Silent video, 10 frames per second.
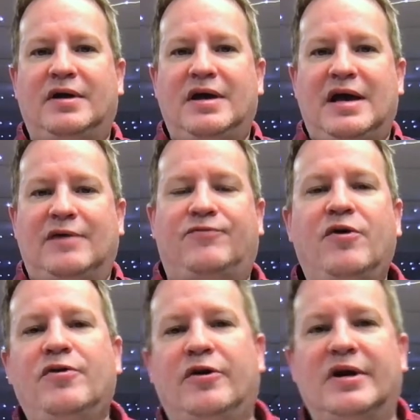And
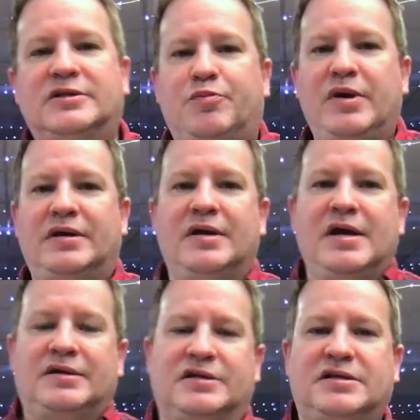further, it's been
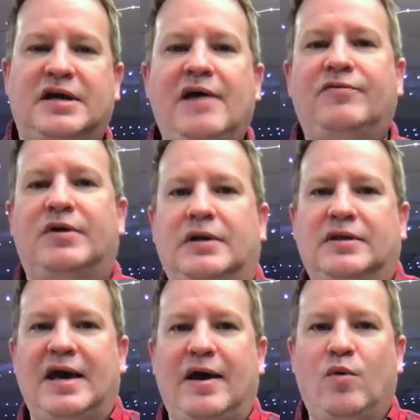discovered
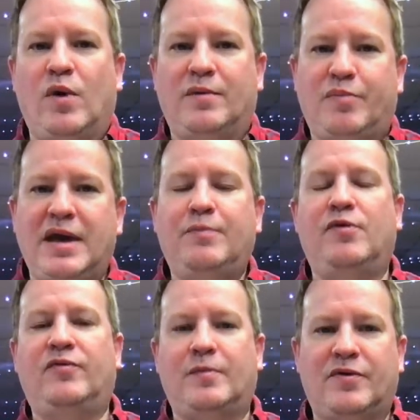that when
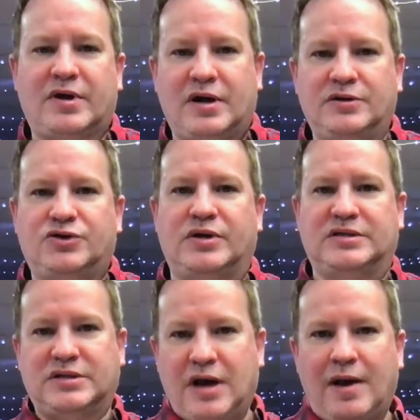people from other
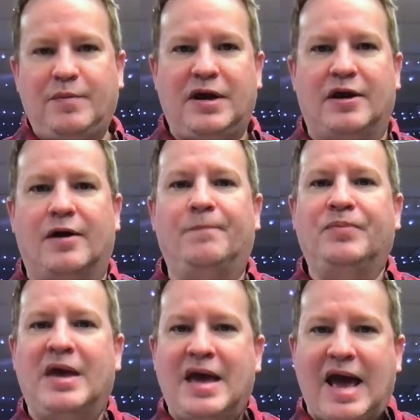countries come here
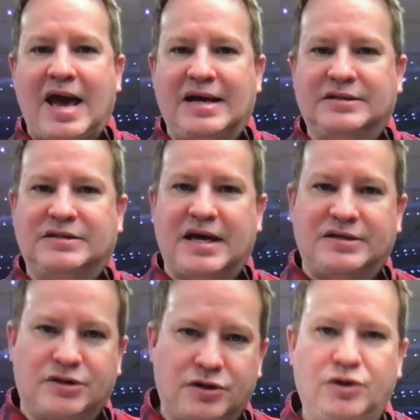
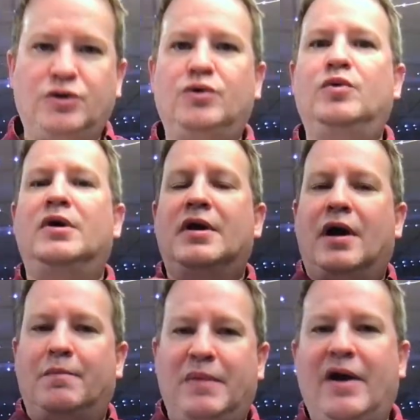as new
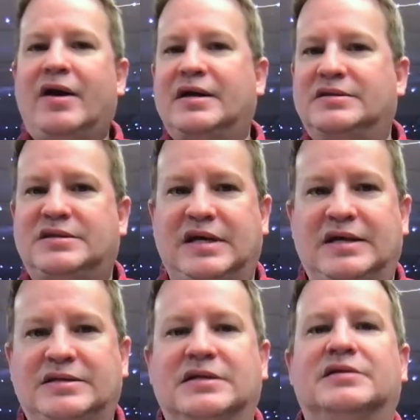American
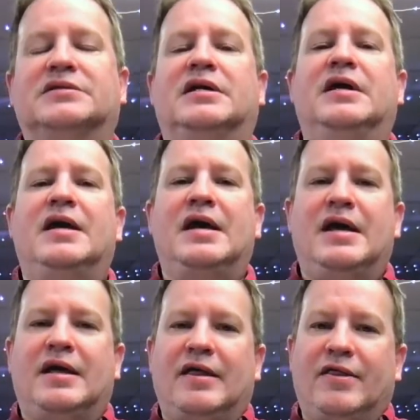citizens,
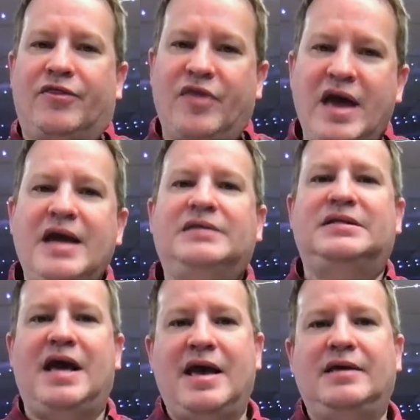they
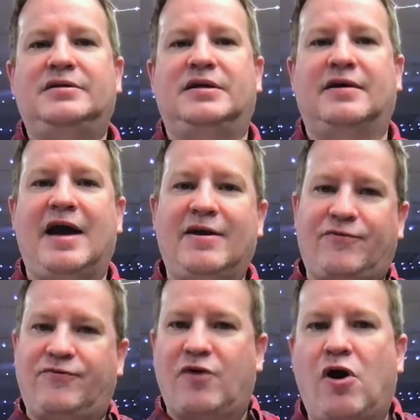tend to kind of
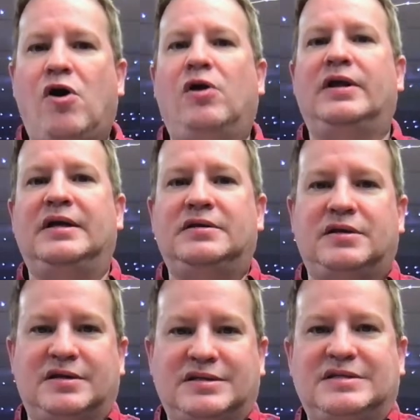fall into
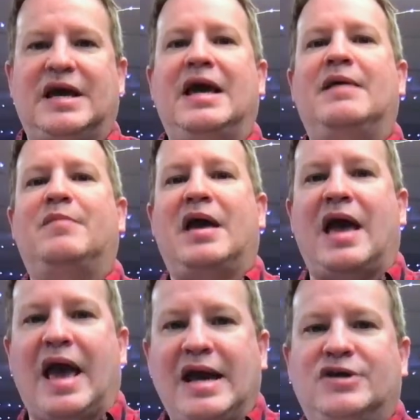the same
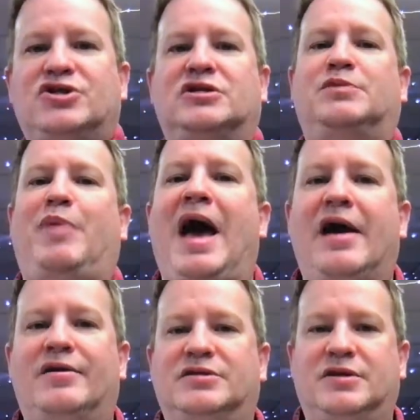anxious
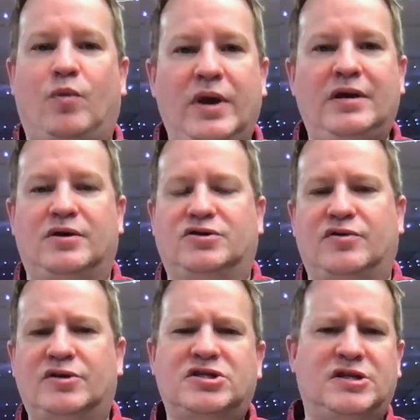patterns that we do. So
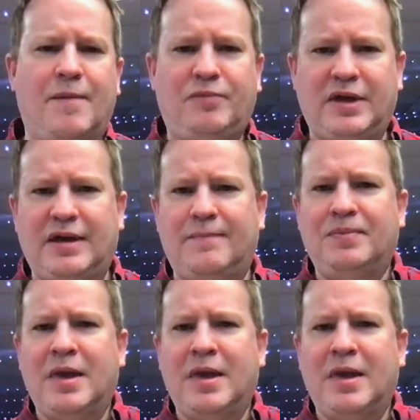there's something